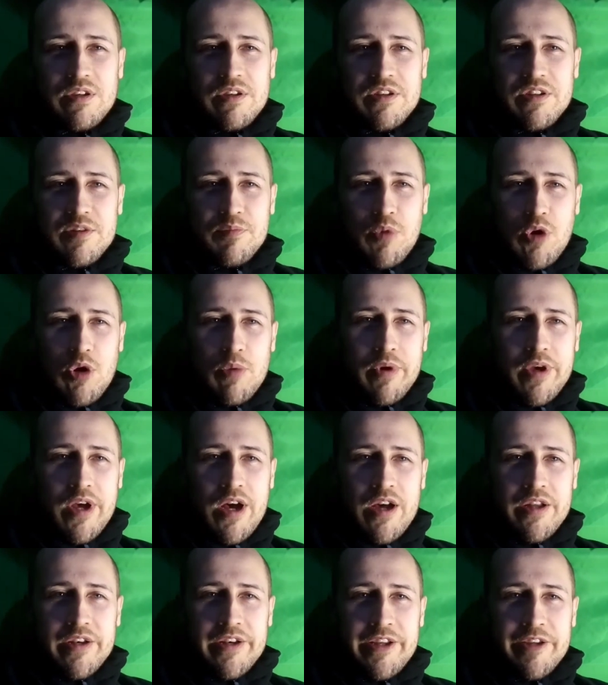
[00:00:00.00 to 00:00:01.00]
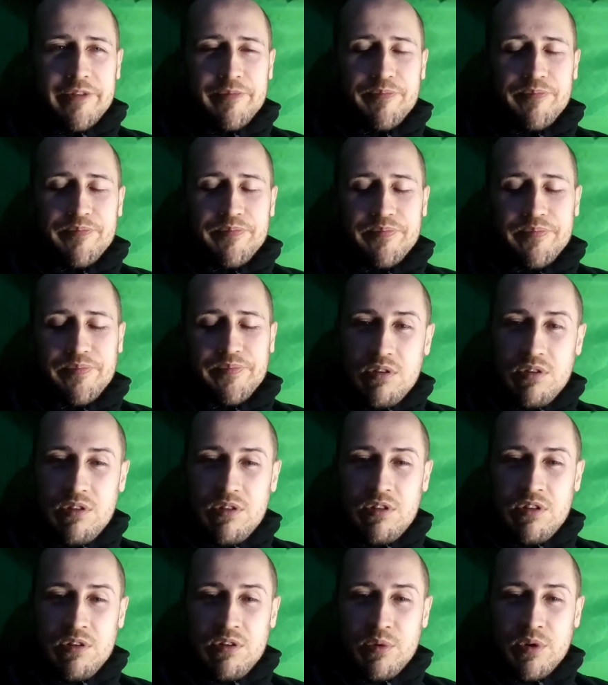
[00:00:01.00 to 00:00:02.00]
So Paul McCartney,
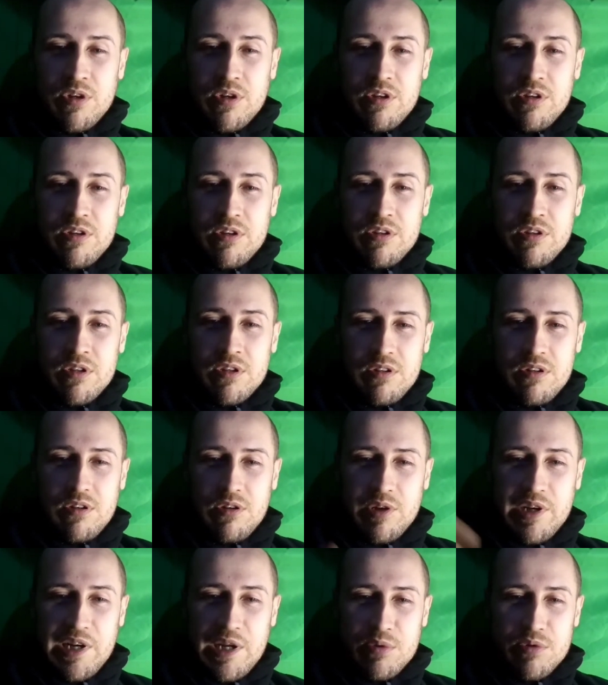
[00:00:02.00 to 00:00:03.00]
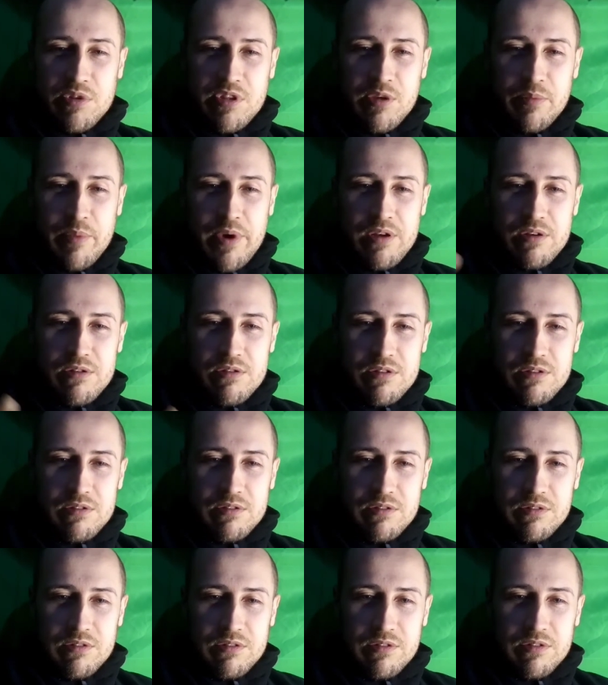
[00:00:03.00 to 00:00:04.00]
they were looking out of their mansion
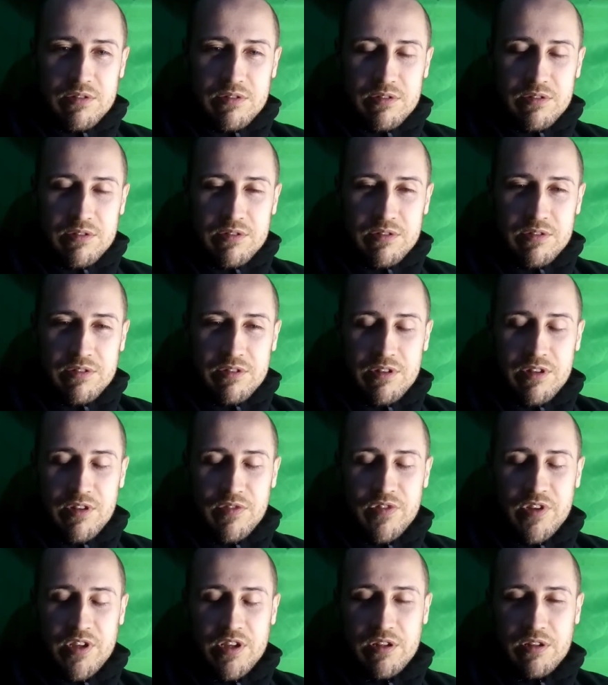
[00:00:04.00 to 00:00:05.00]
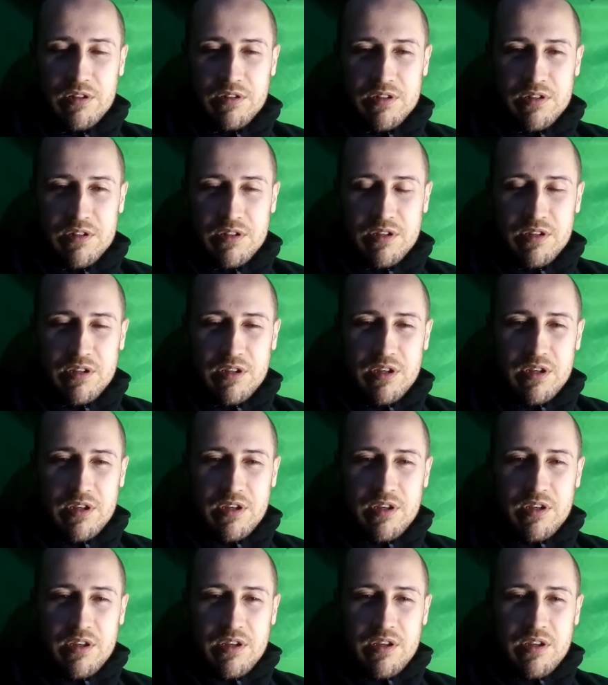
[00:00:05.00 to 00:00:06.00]
in the fields,
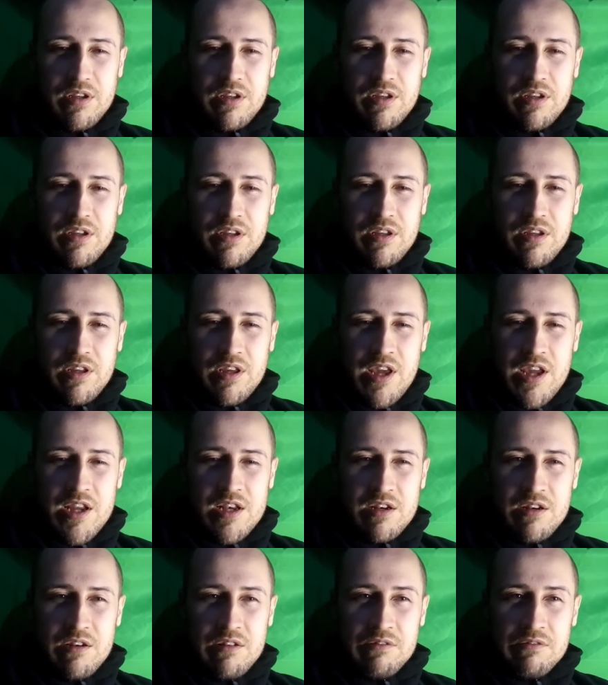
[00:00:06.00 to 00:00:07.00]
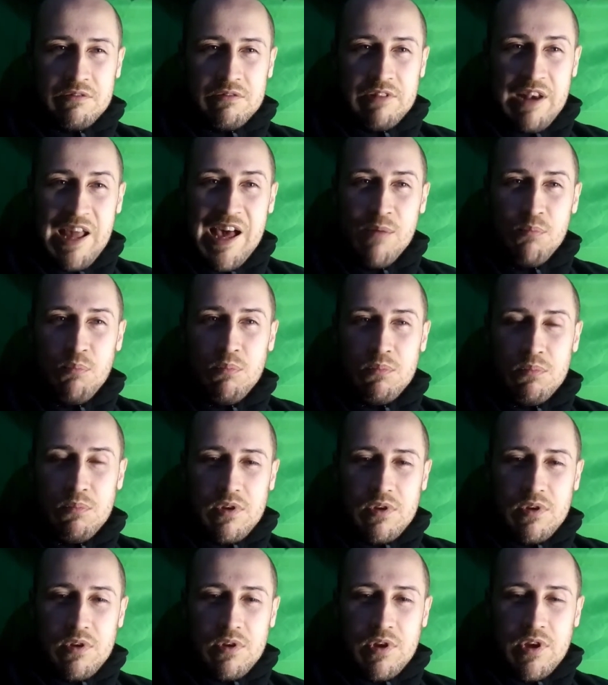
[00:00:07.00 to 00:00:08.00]
eating lamb.
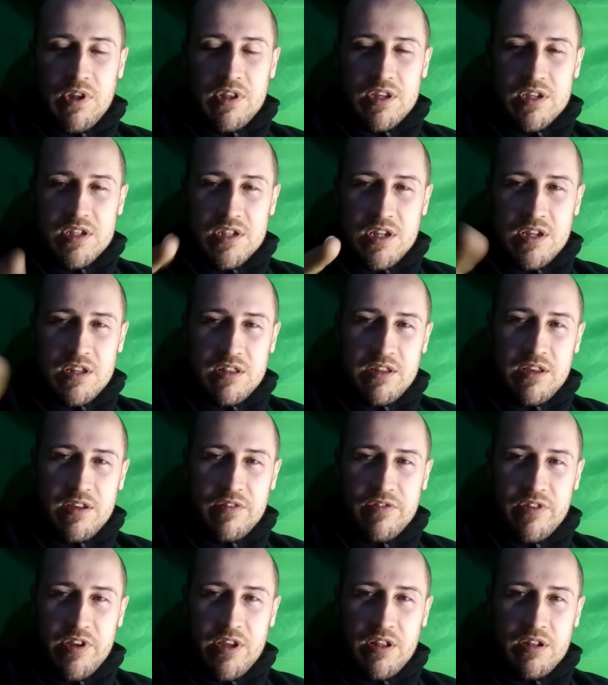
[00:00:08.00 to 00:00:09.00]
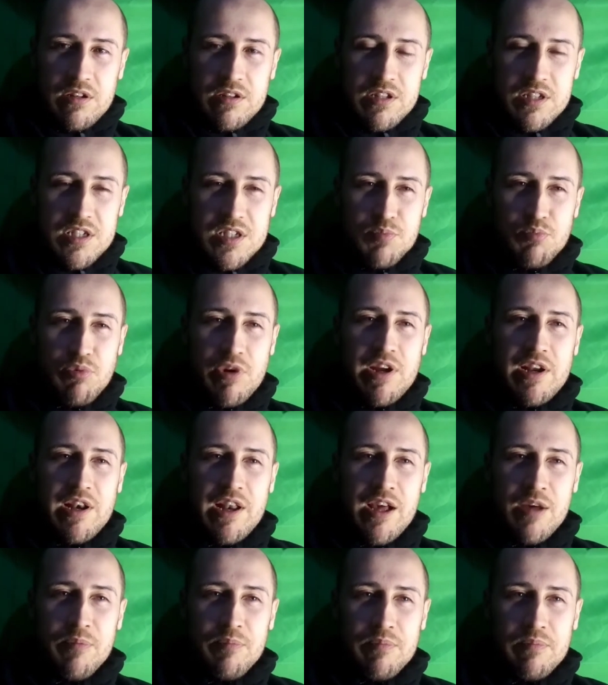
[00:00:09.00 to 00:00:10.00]
And they see in their field the spring
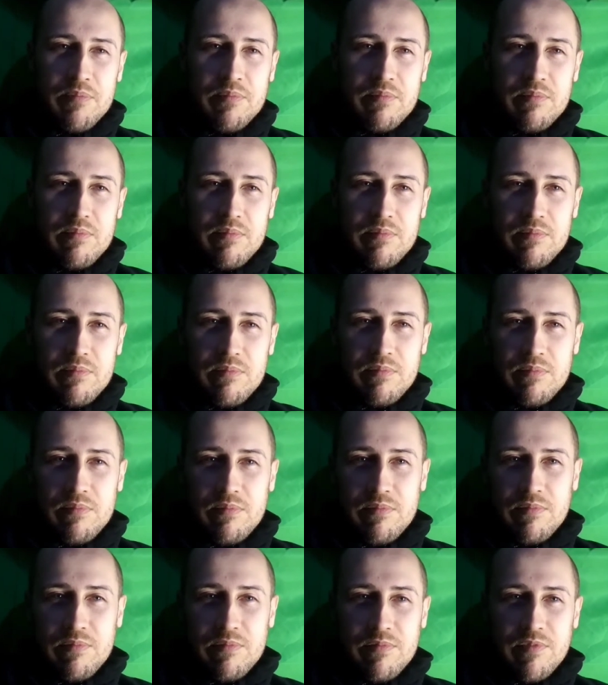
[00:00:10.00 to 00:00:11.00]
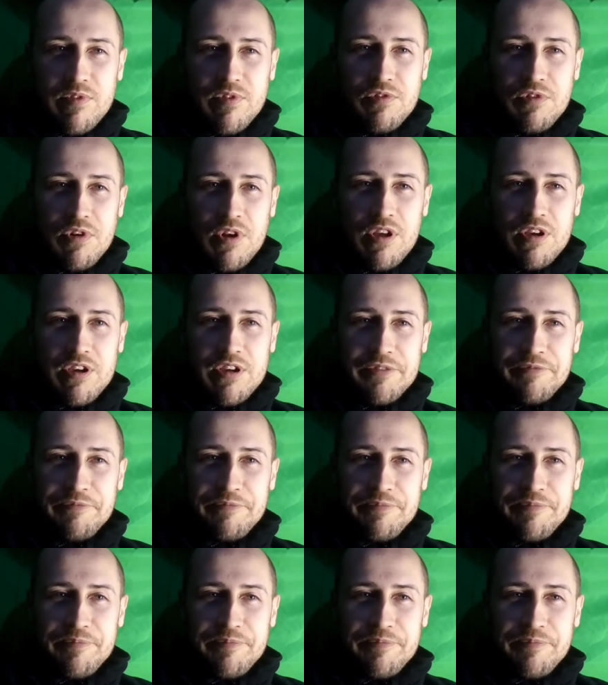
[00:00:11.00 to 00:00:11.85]
lamb frolicking.